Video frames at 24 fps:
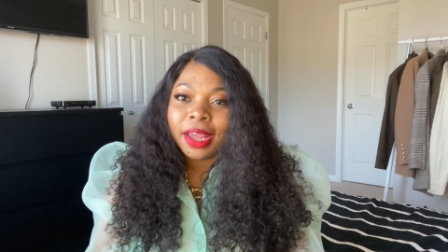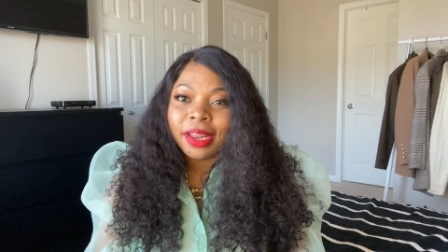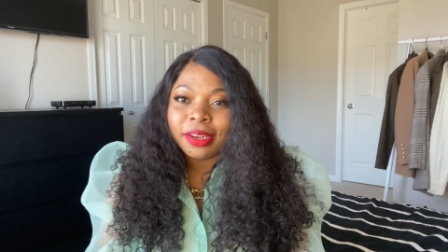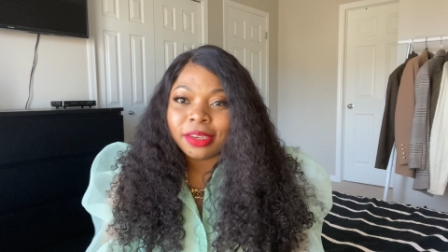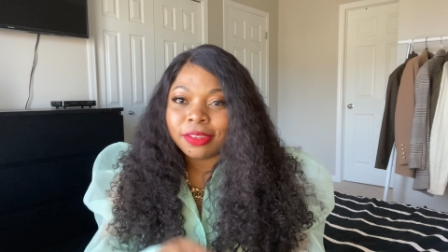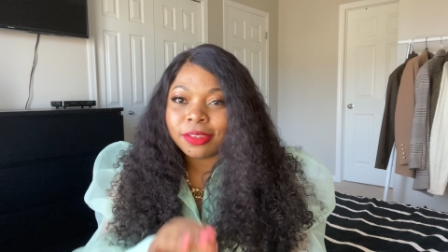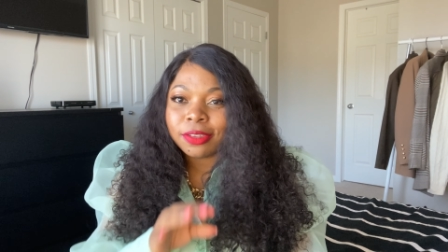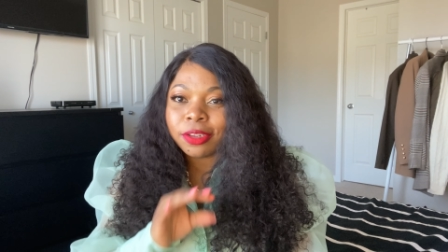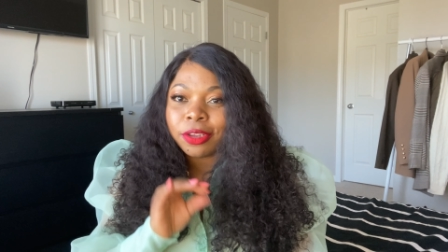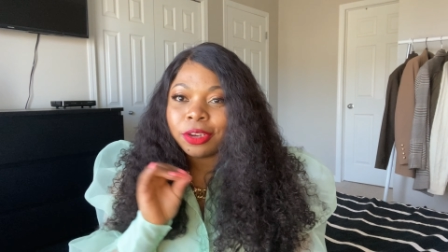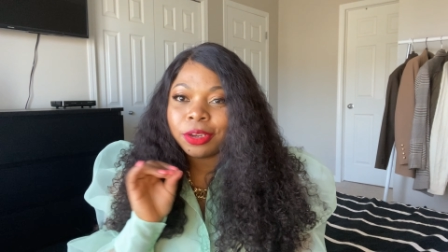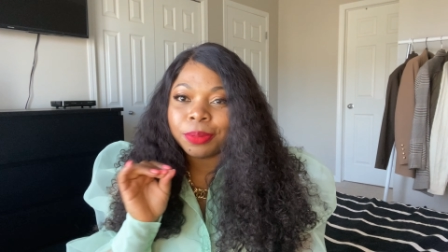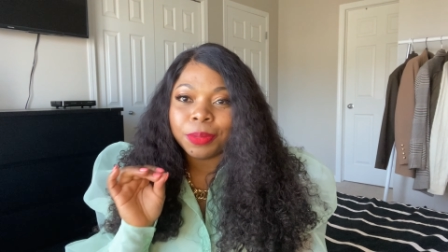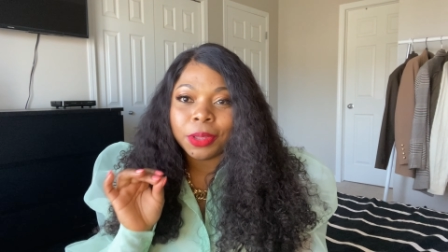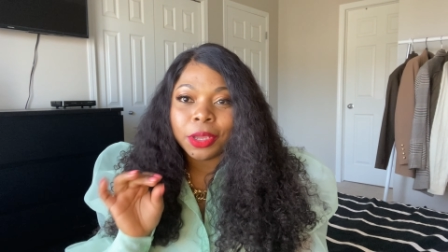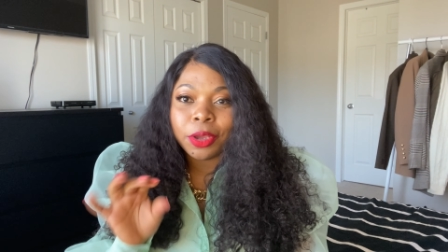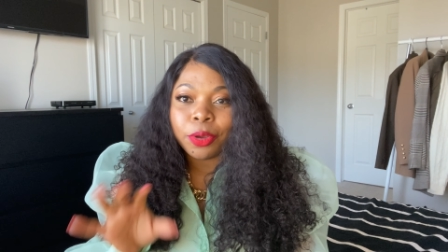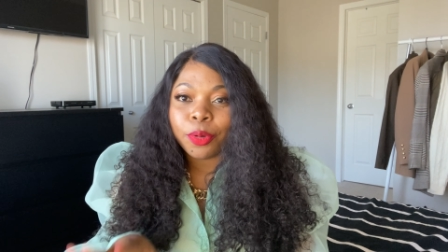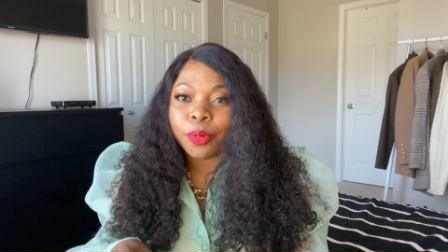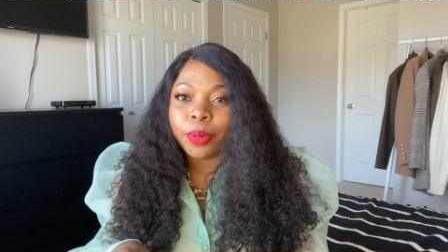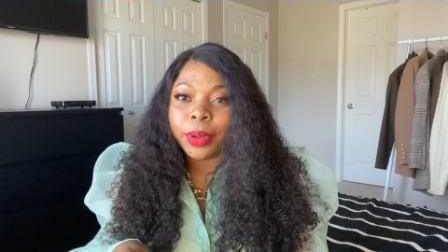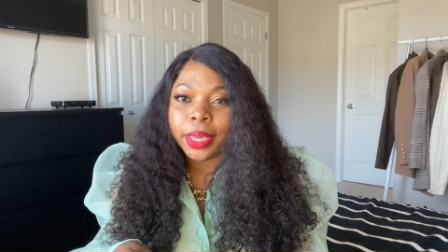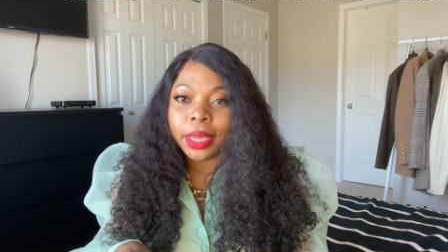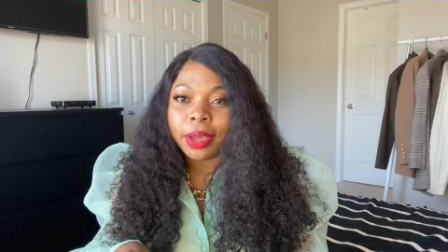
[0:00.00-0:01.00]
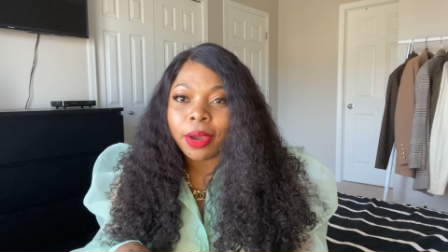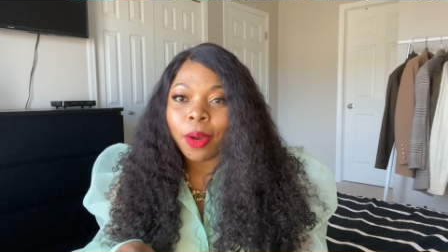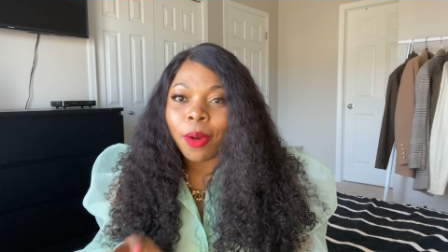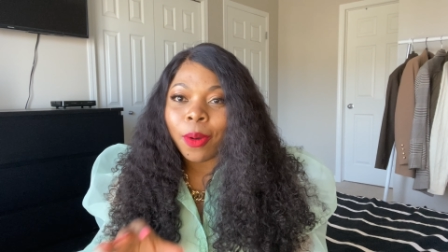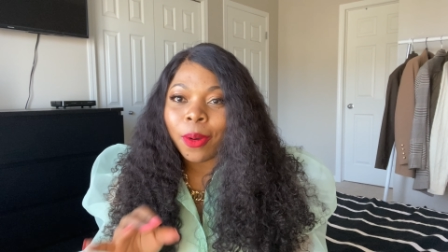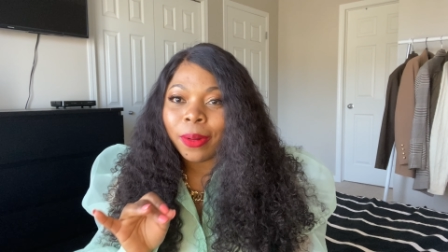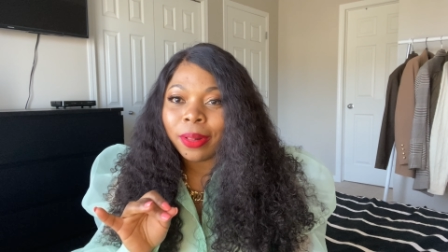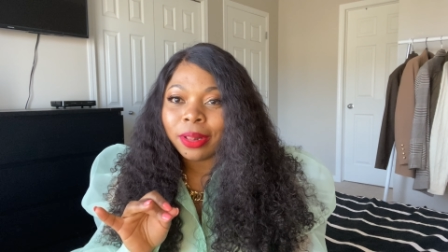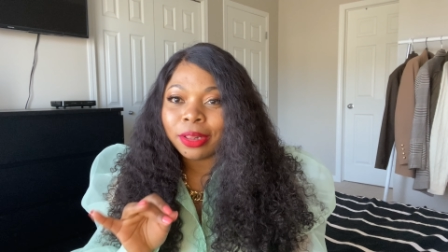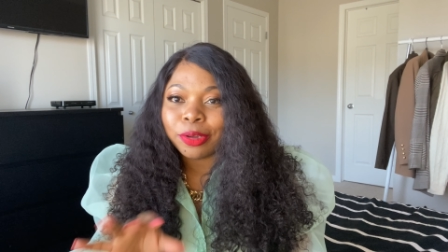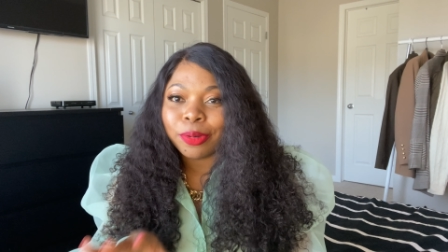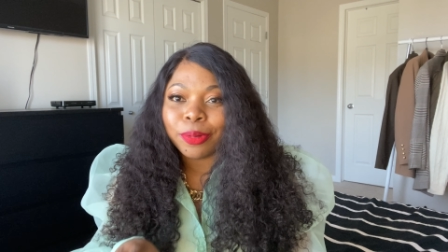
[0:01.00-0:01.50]
This is going to be a quick
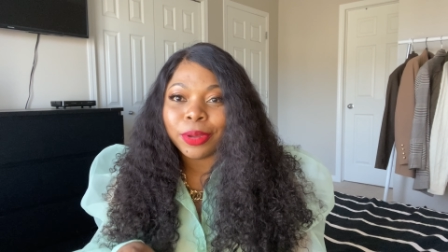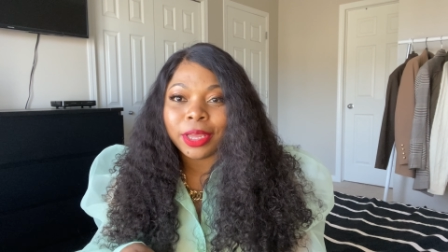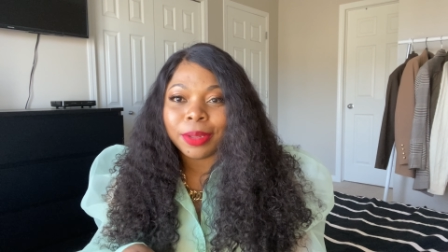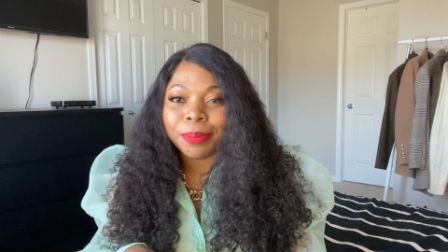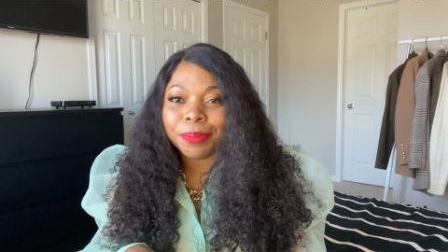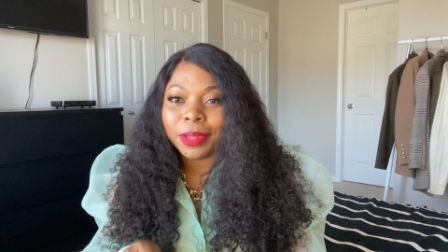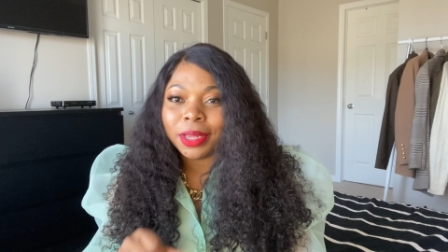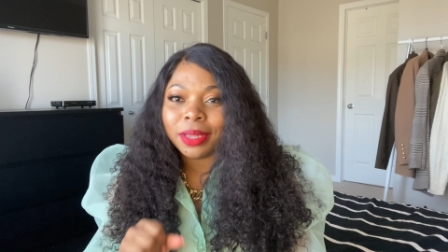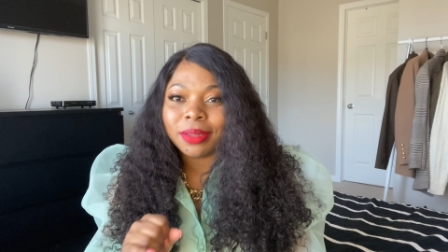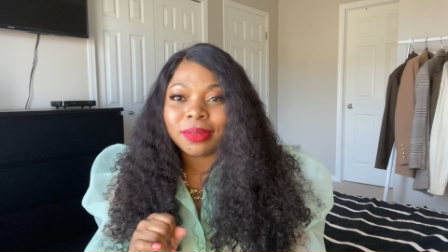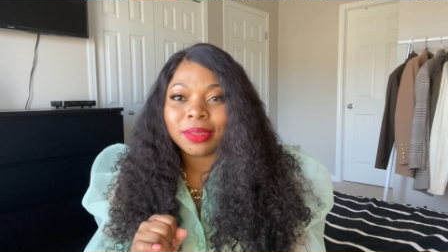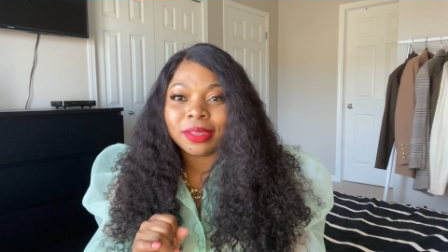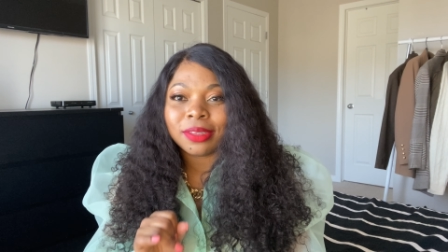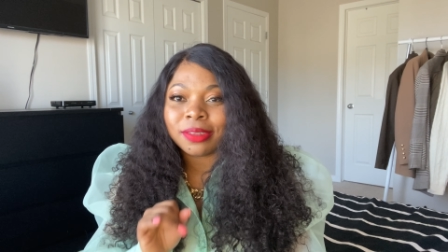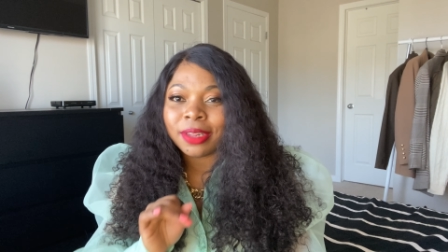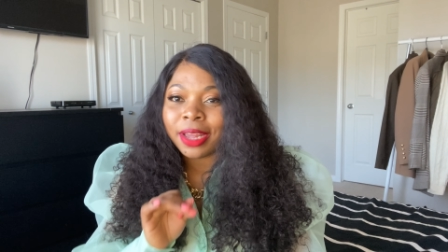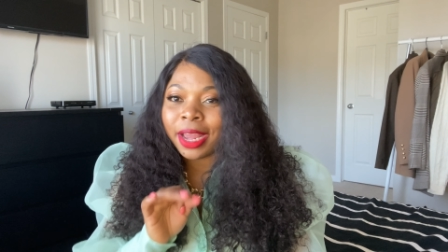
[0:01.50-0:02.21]
haul, quick pieces.